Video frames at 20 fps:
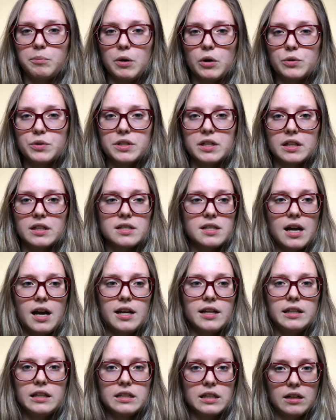post it because I
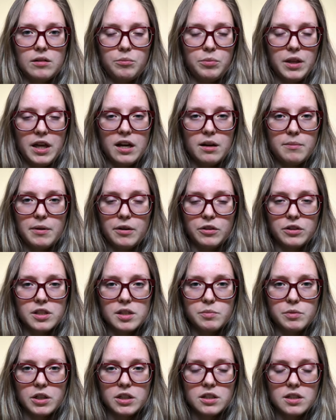need to complain about this
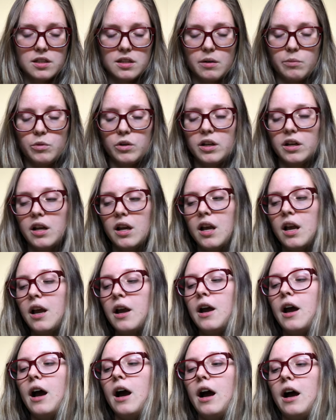book to someone.
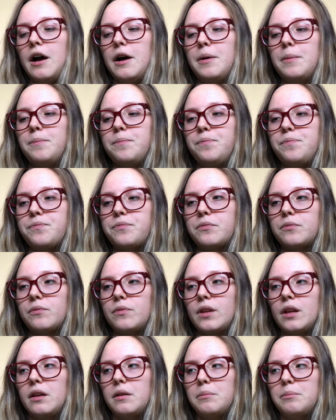But
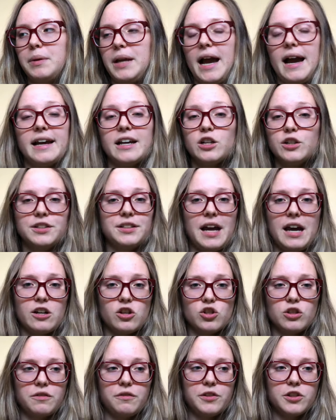yeah, I couldn't
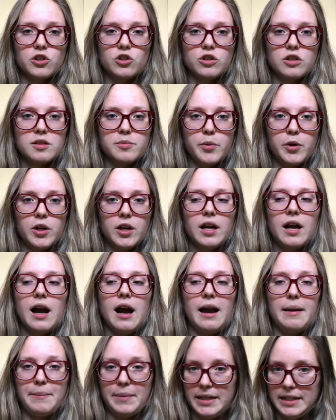actually finish this book.
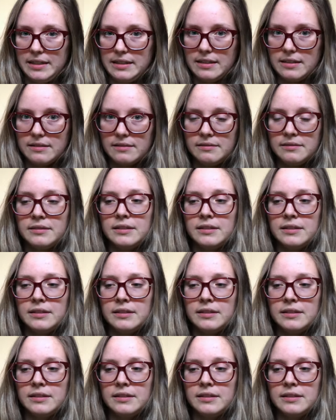I might.